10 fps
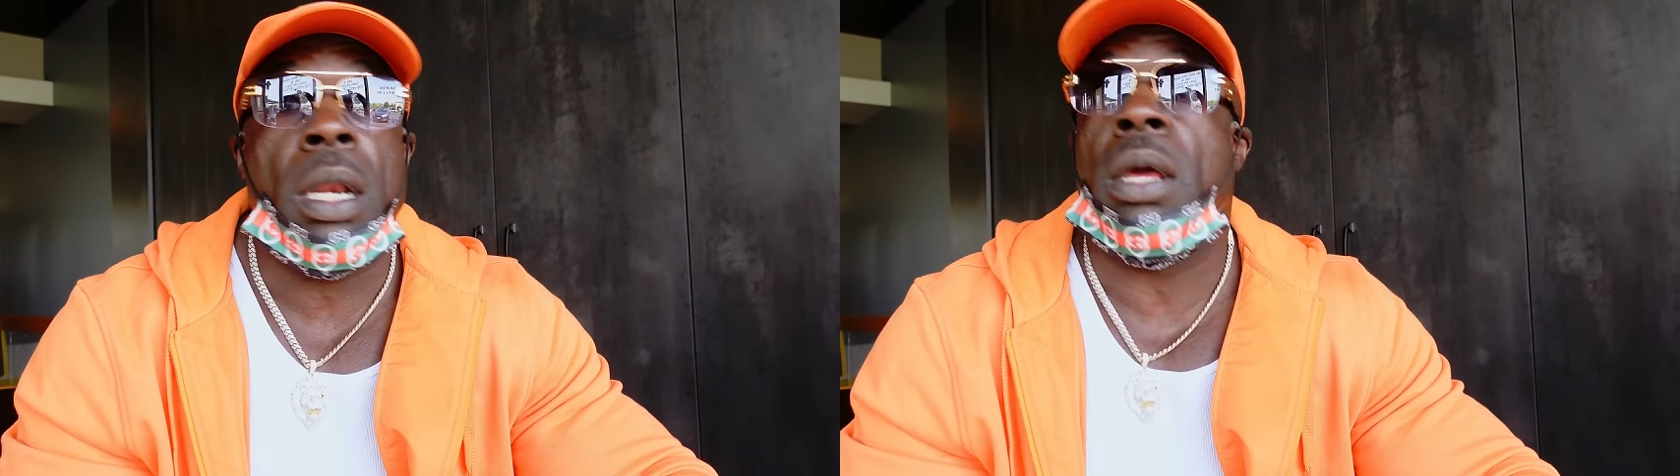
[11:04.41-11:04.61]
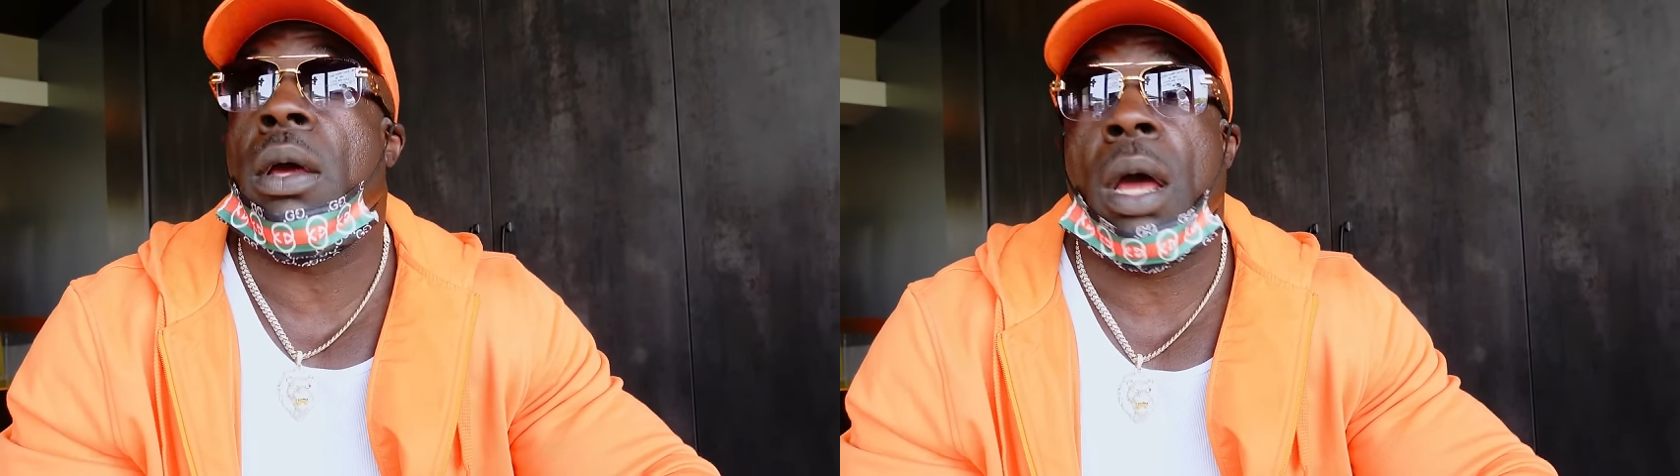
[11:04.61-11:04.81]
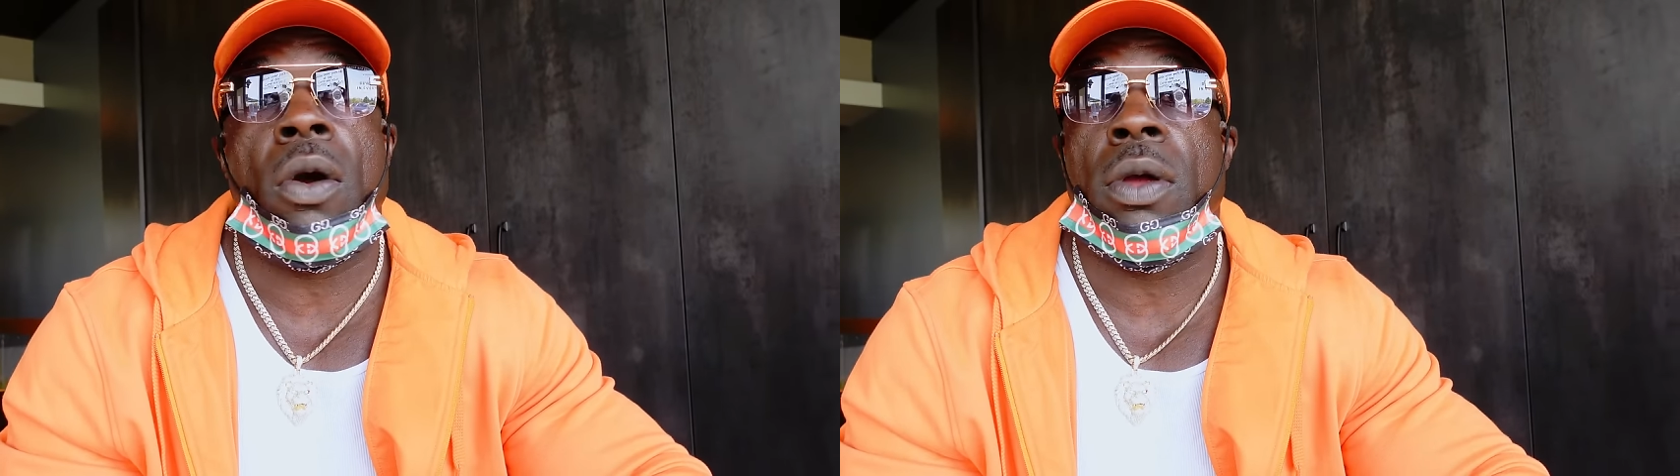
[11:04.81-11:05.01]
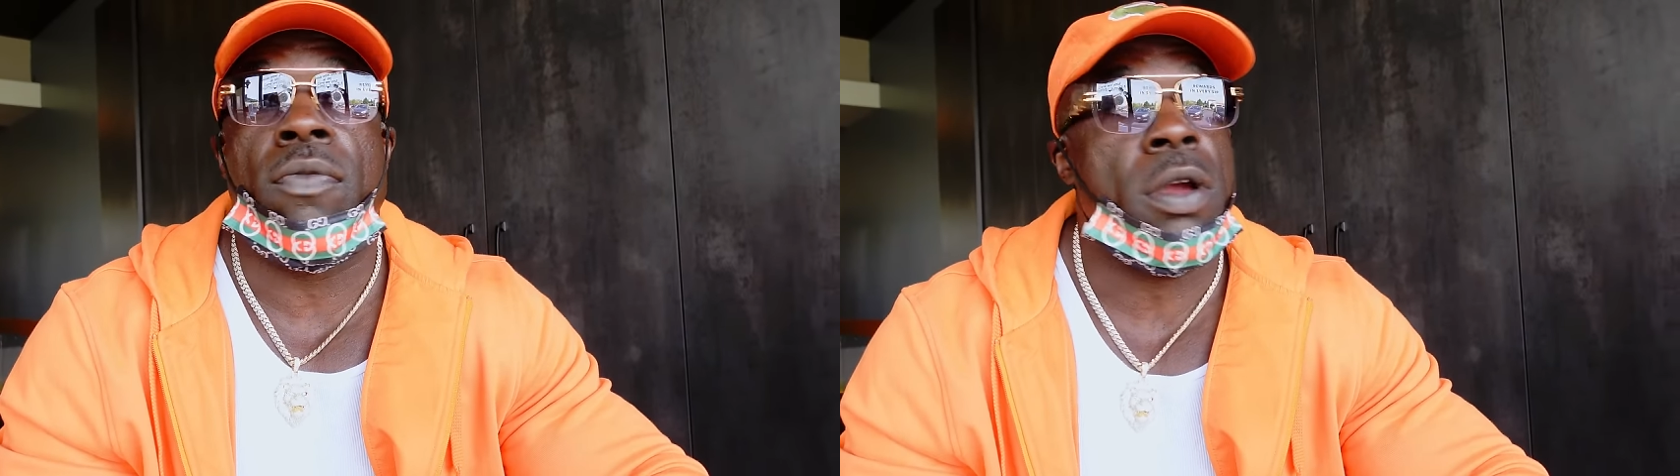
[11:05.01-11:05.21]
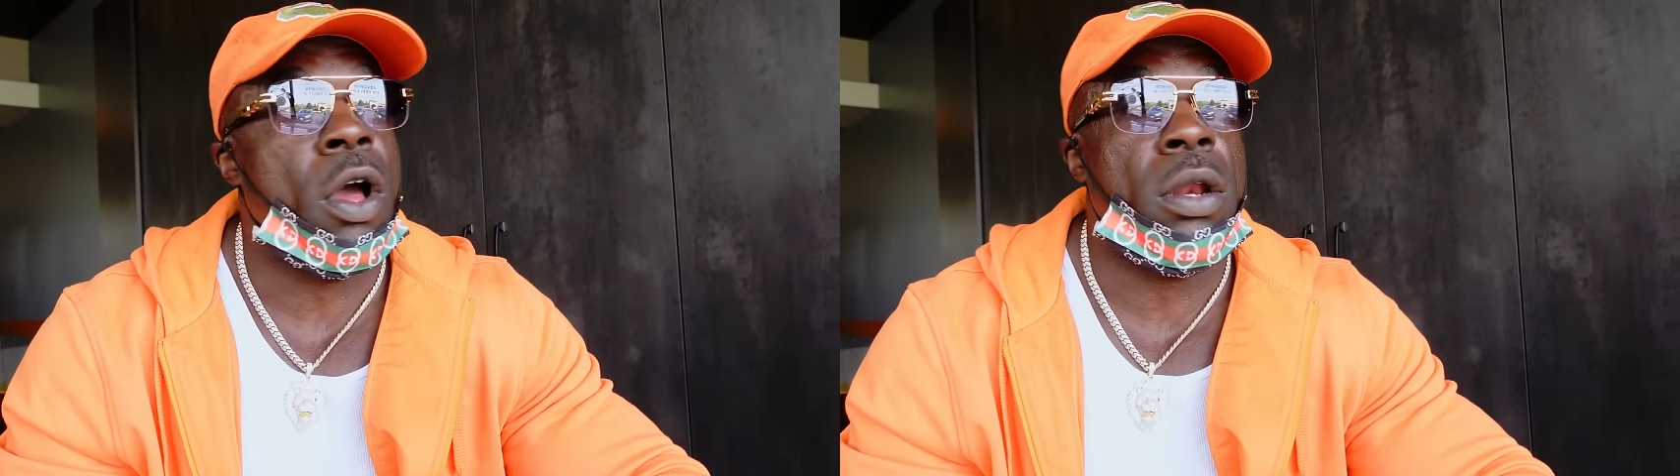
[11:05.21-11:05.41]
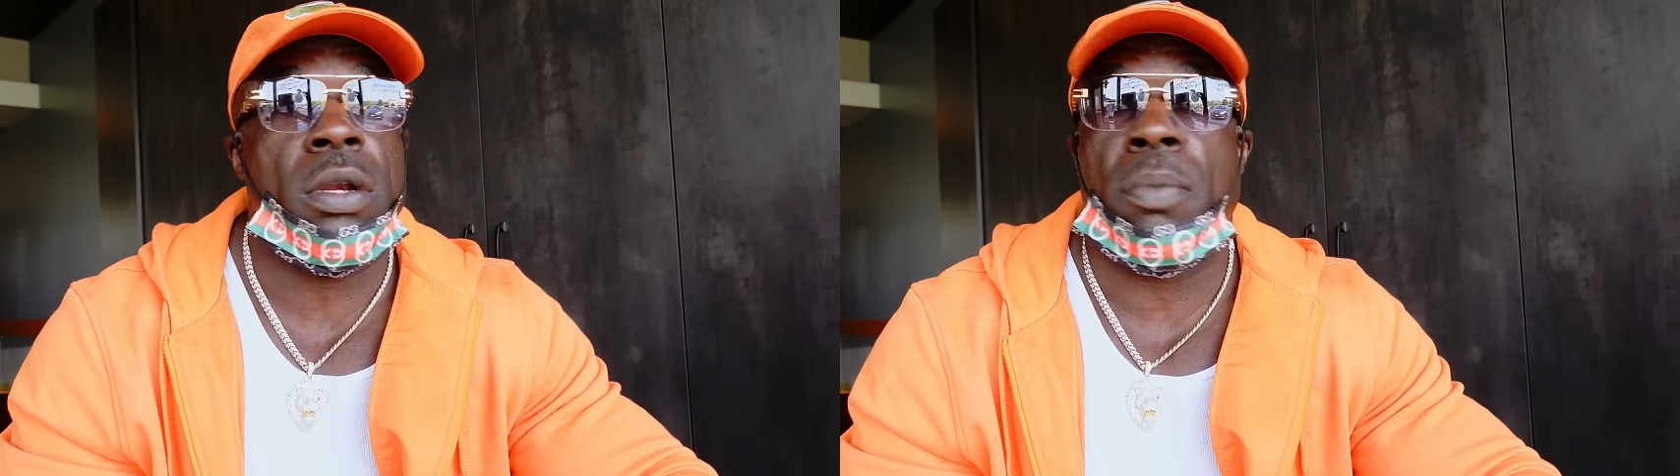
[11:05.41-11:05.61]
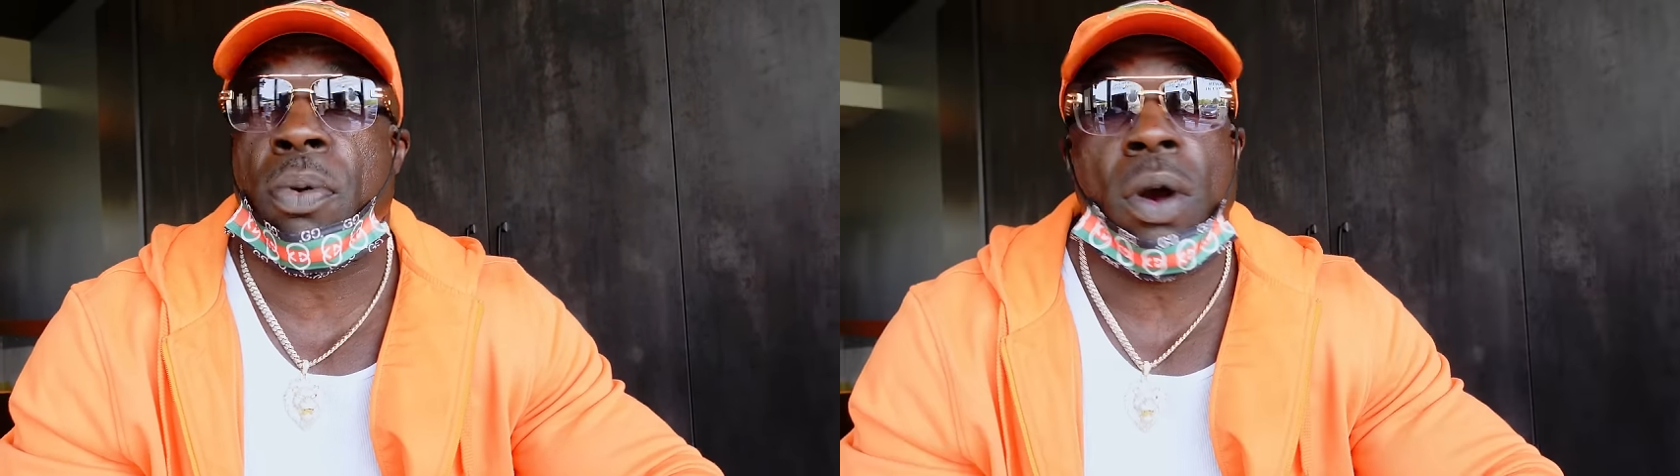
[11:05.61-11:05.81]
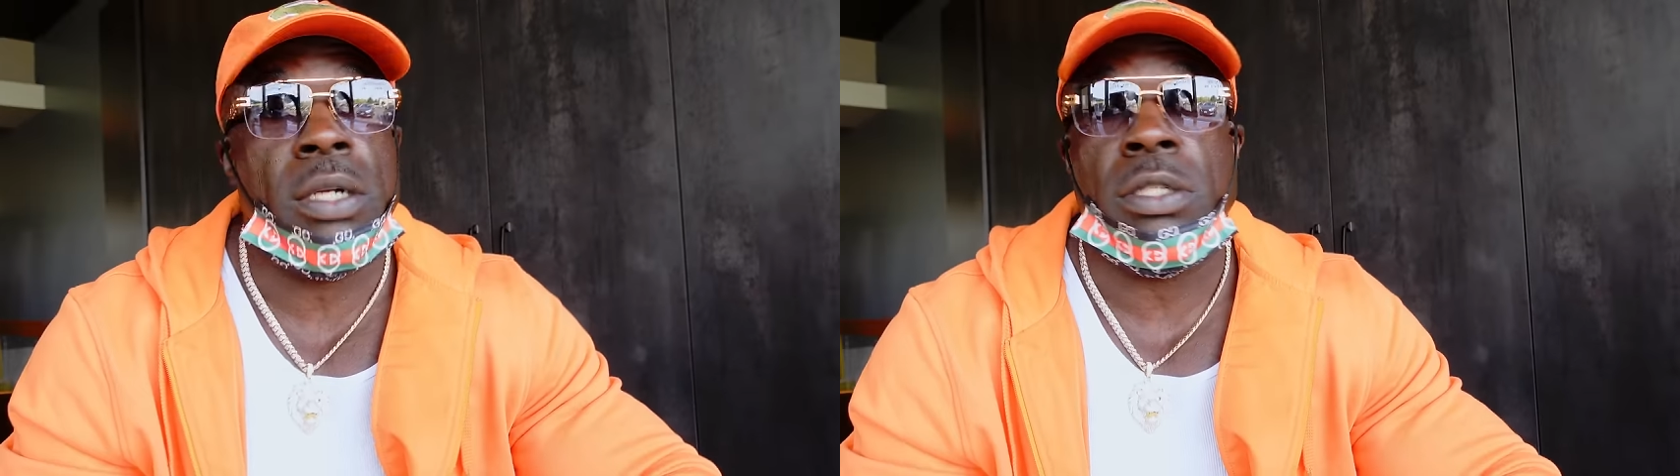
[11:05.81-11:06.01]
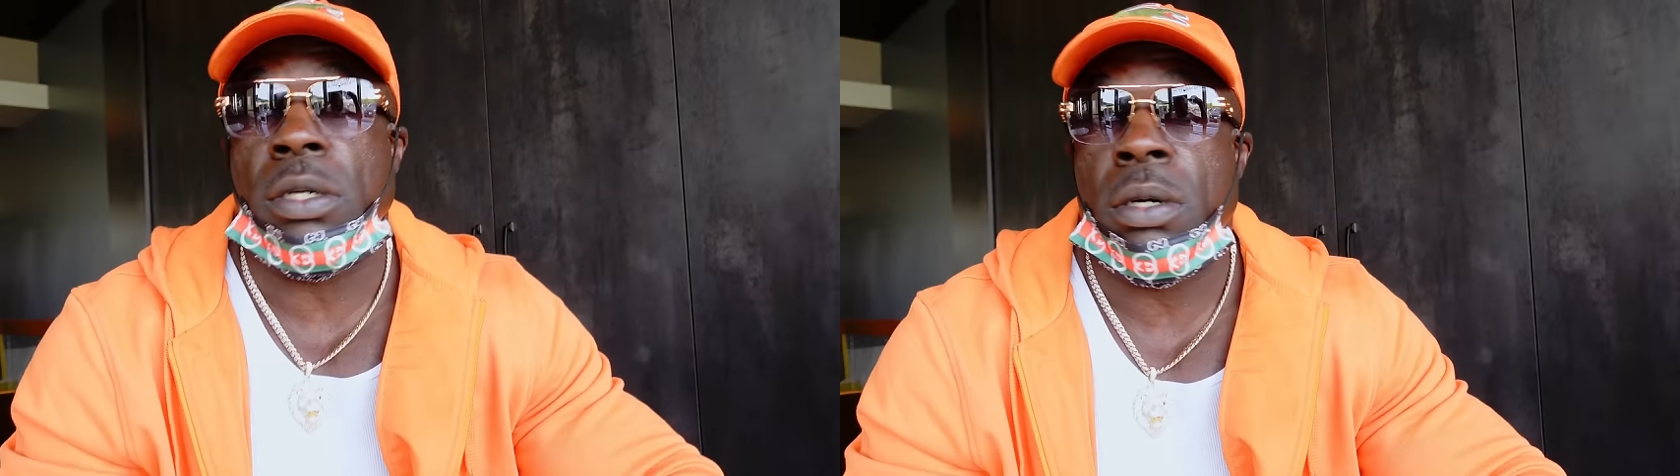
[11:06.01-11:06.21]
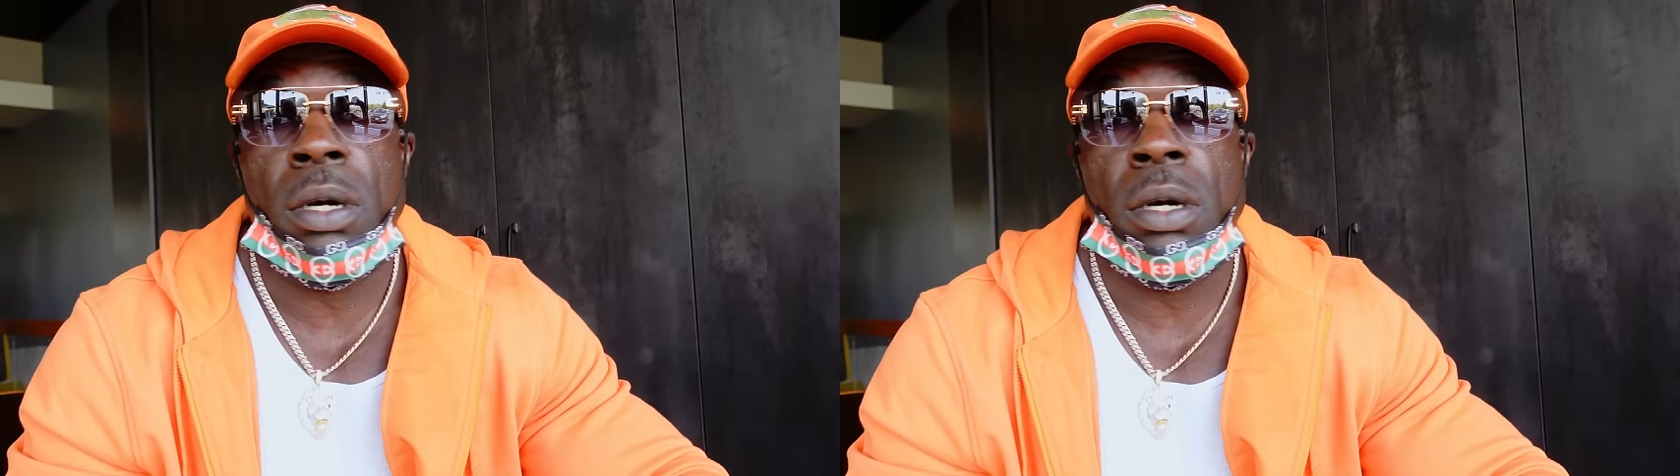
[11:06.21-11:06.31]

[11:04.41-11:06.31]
I don't even call it depression.